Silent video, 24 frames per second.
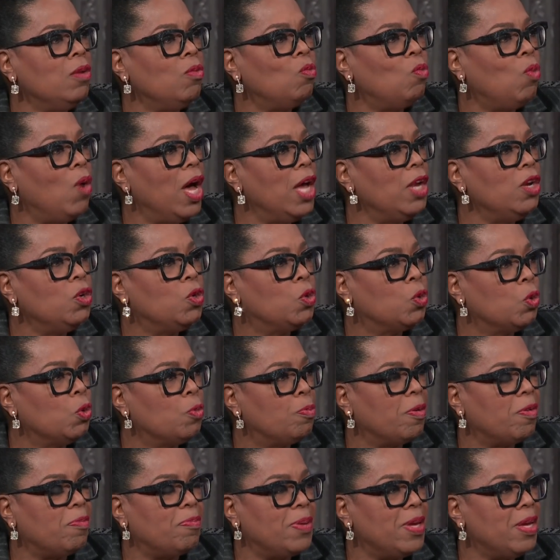one
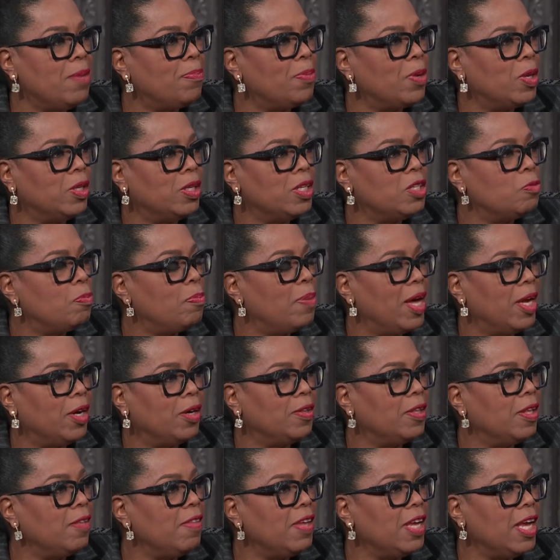group of people is better
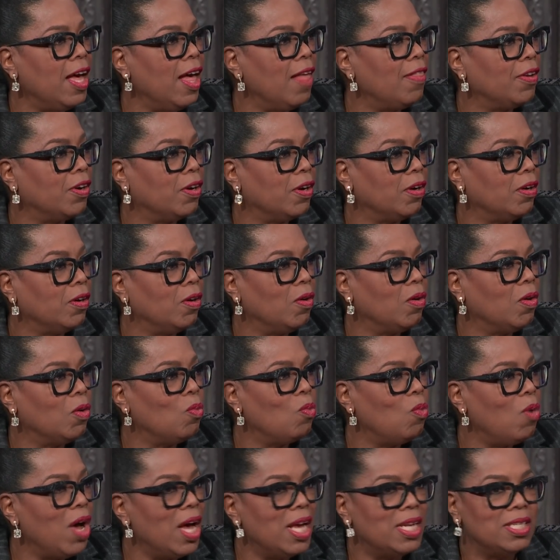than the other, or mm
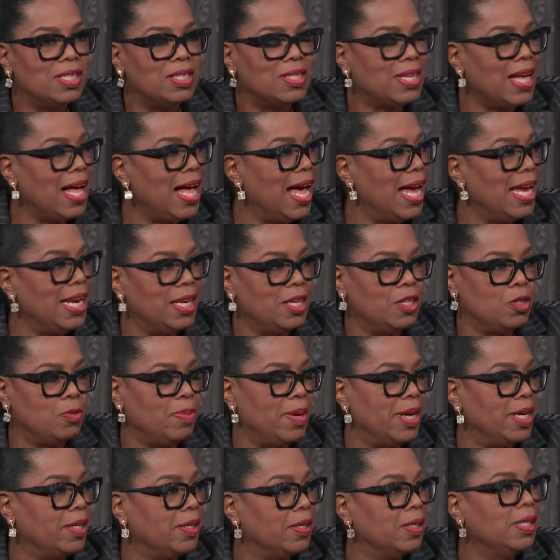-hmm. one side is
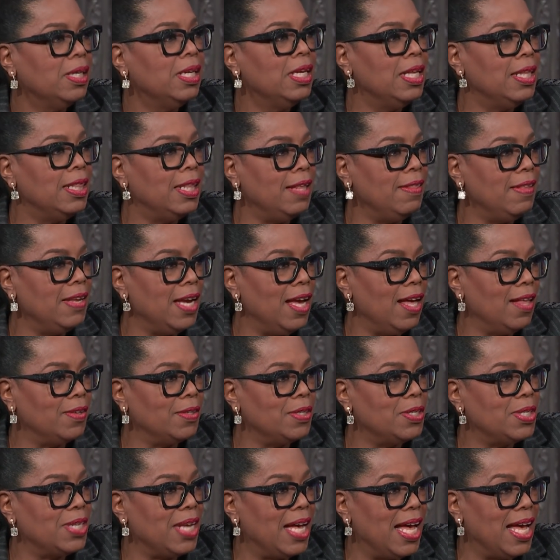better than the
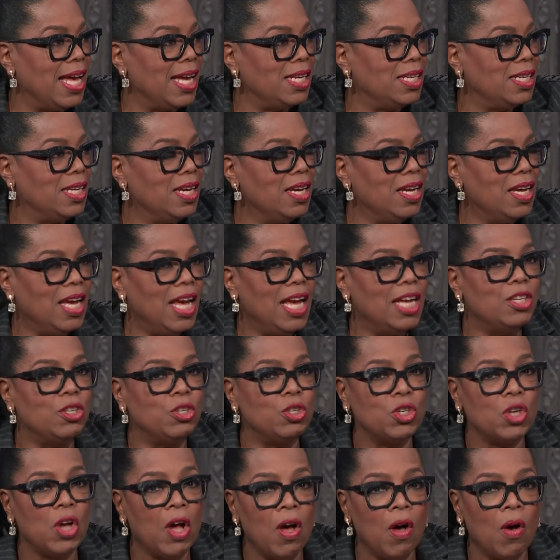other side. Mm -hmm. And
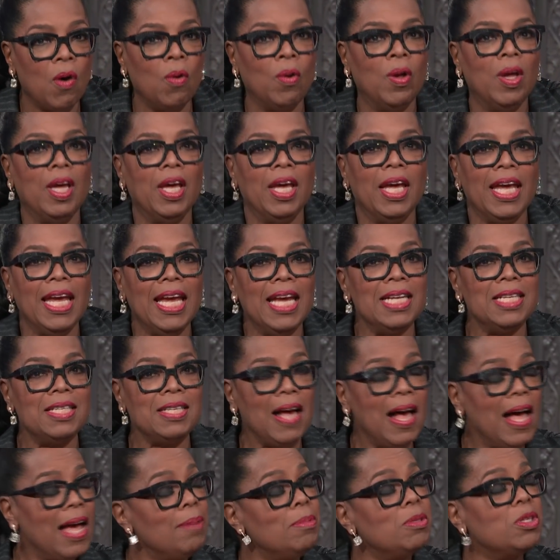so, in
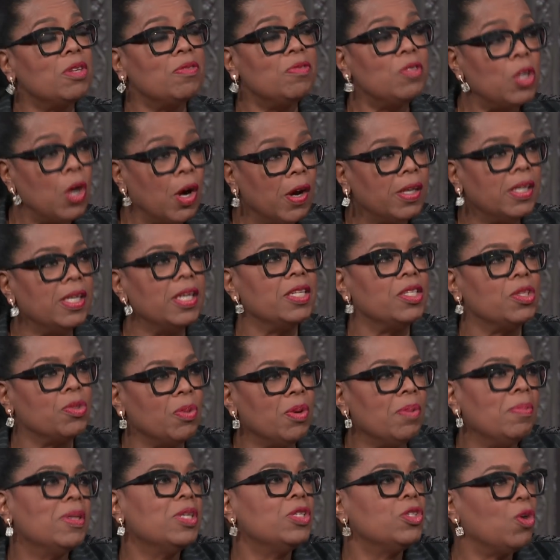times of darkness,
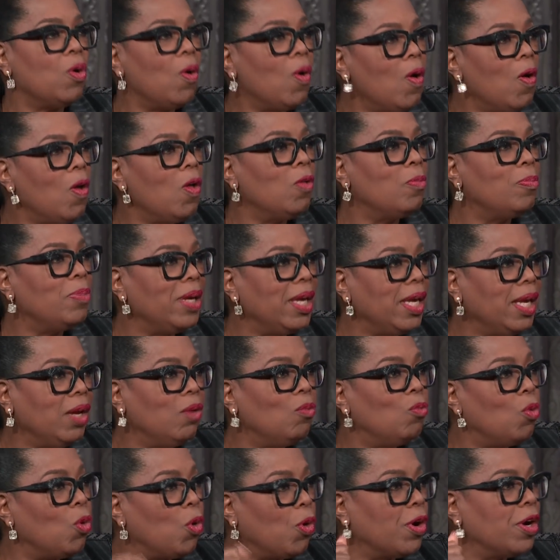we must all be
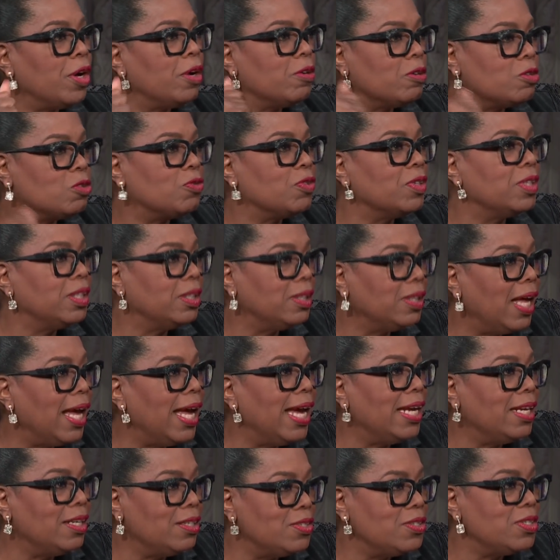warriors for the
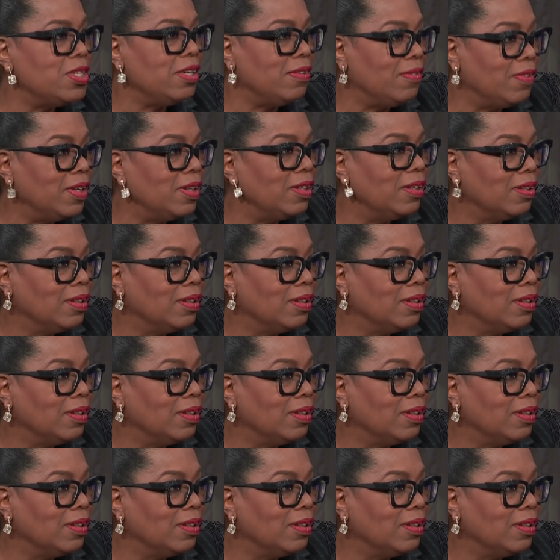light, Stephen.